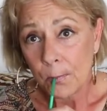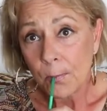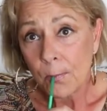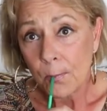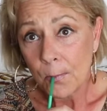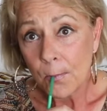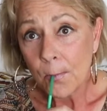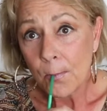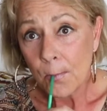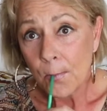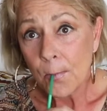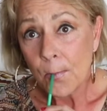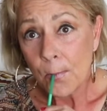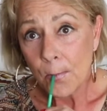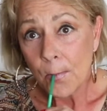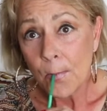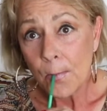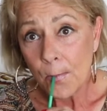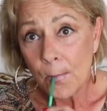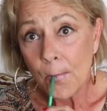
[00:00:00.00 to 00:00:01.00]

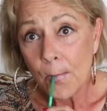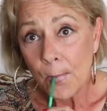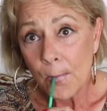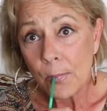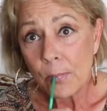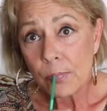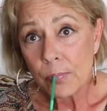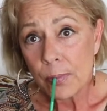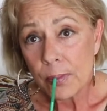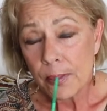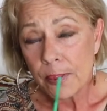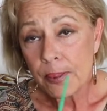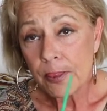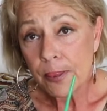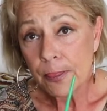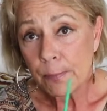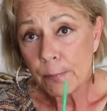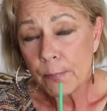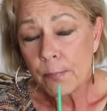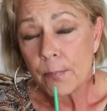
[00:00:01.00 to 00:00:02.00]
concept of
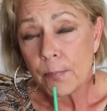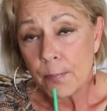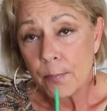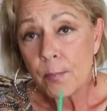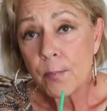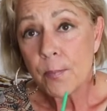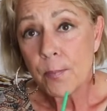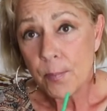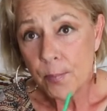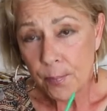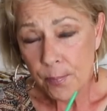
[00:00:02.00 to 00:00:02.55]
high school,